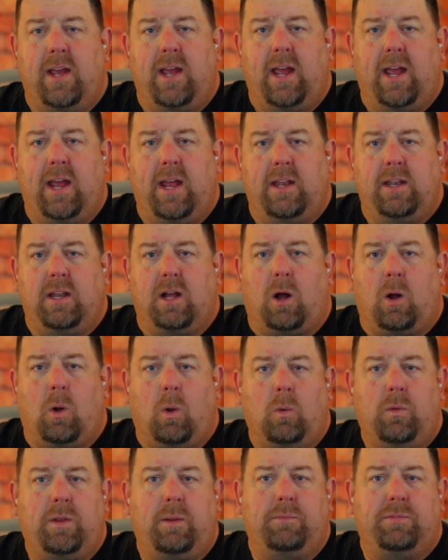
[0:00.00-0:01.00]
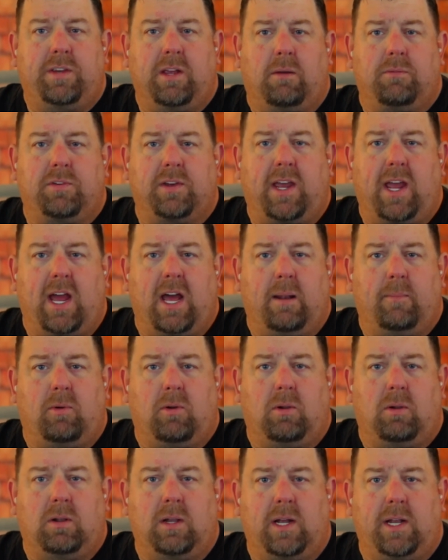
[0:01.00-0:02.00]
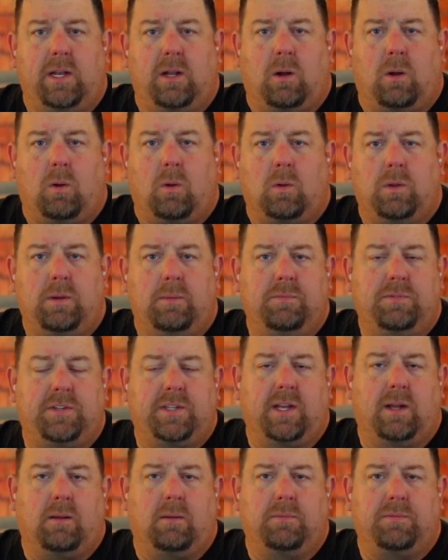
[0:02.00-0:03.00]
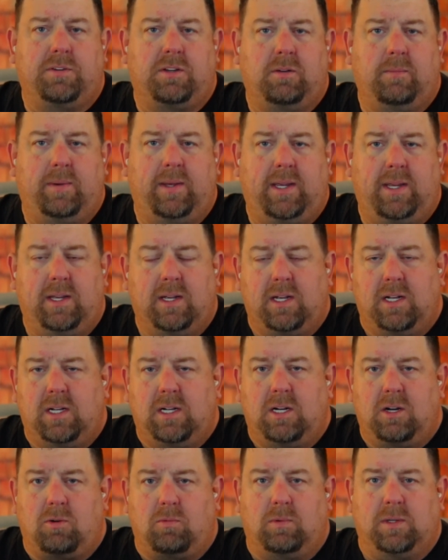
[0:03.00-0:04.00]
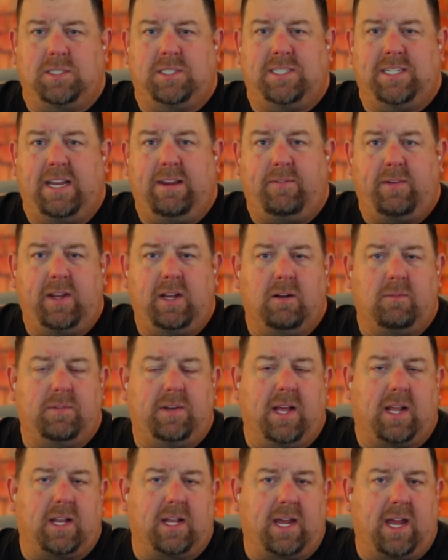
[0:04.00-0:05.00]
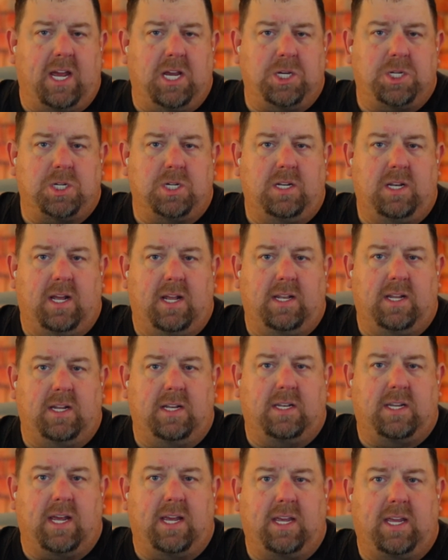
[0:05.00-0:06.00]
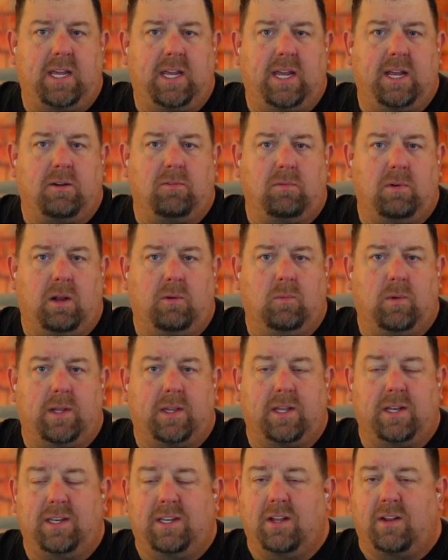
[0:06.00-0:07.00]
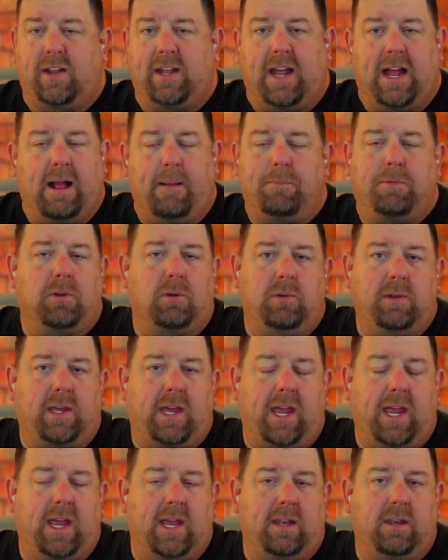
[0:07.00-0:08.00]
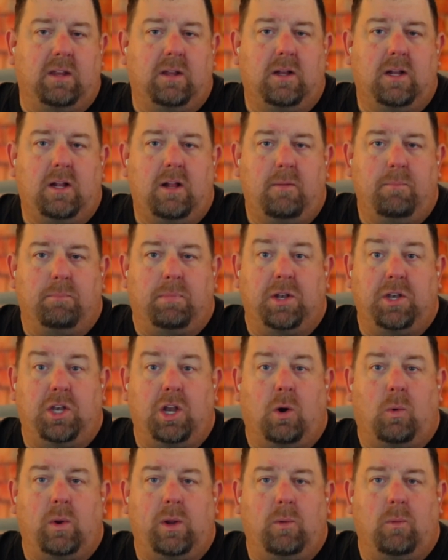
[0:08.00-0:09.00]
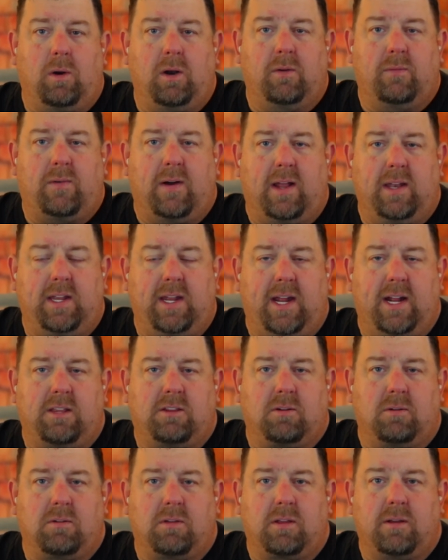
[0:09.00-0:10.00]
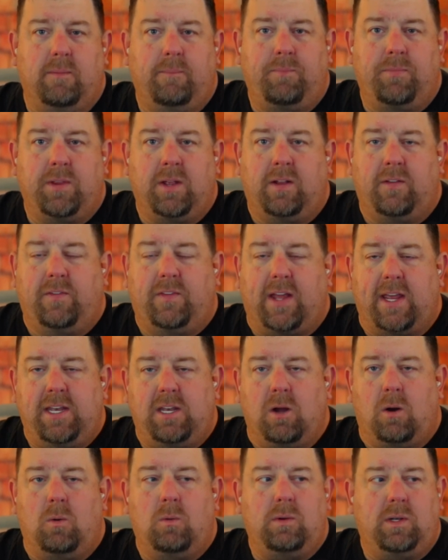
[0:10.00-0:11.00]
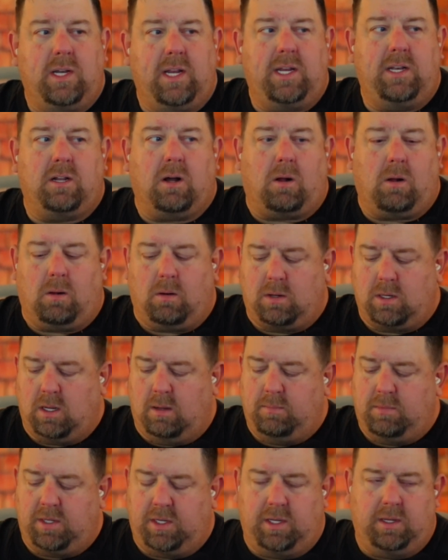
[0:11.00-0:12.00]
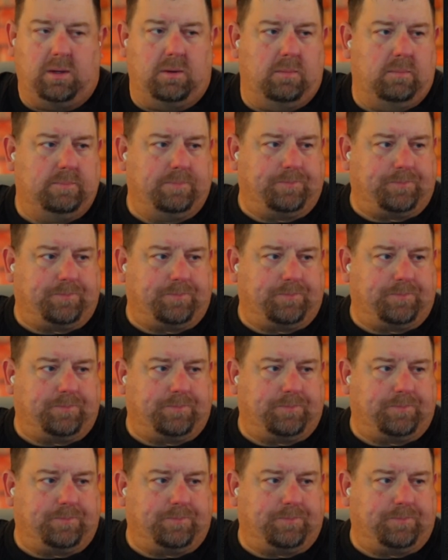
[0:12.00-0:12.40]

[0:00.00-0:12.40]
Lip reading: and hold themselves accountable and hold themselves to be receiving of delegation and then taking it and run with it until they absolutely can't, but knowing where to find the answers. They don't need to all come to you.